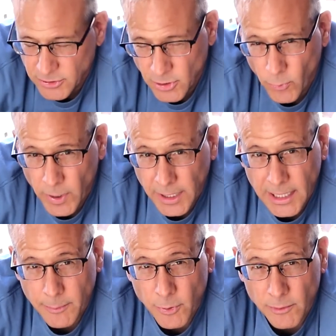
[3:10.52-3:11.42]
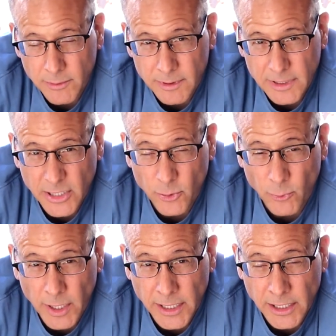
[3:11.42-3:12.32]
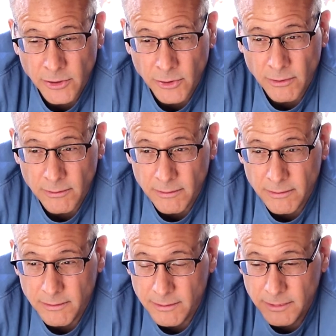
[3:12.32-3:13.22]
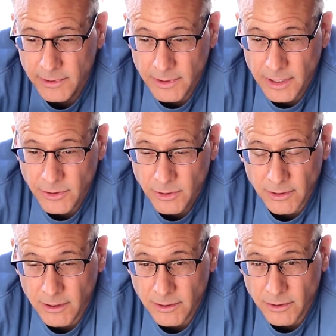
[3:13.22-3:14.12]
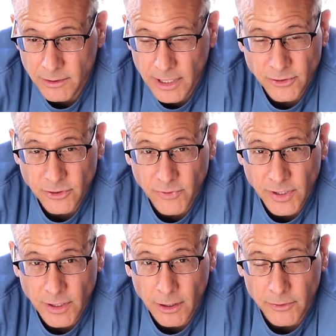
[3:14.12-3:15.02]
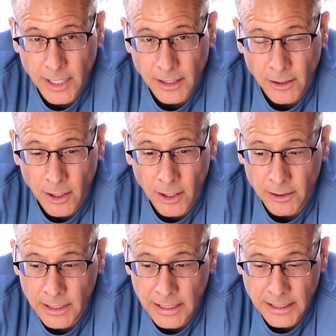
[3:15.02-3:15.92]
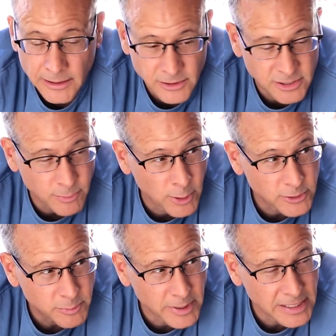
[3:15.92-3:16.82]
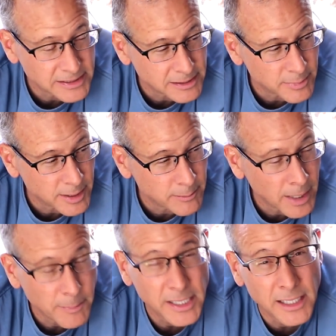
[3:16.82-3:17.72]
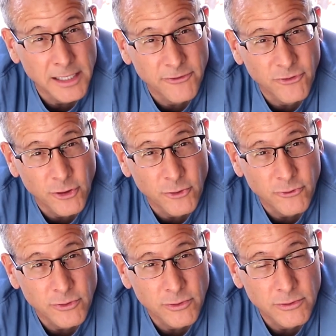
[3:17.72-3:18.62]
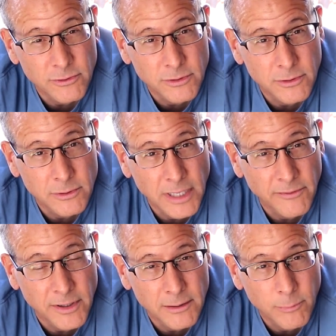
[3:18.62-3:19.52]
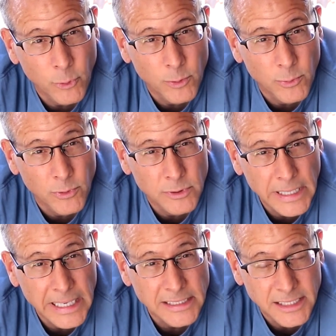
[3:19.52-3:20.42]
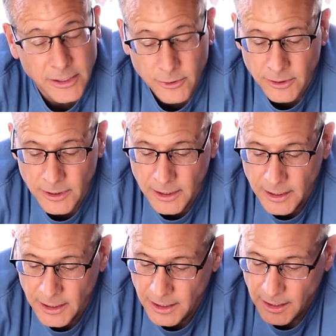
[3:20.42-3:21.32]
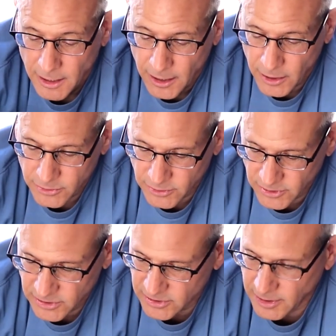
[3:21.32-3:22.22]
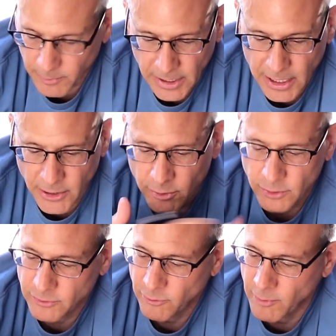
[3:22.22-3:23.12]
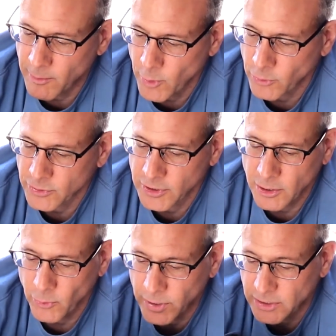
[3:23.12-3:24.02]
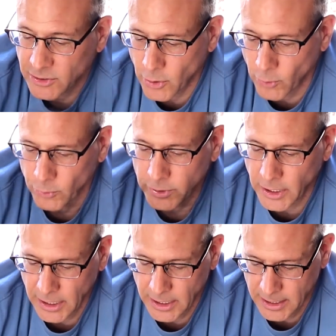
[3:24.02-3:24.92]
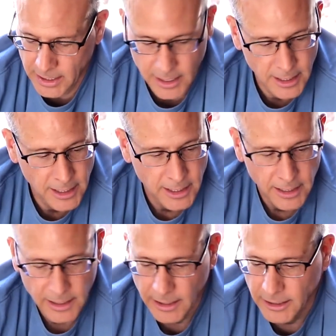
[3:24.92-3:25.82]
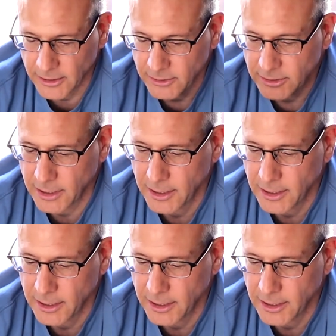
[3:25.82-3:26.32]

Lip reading: you don't want to keep your heater running in your SUV all night long. And in this small space, it might be kind of difficult to have a portable gas heater. Also, this is something I use for my motorcycle when it's cold, is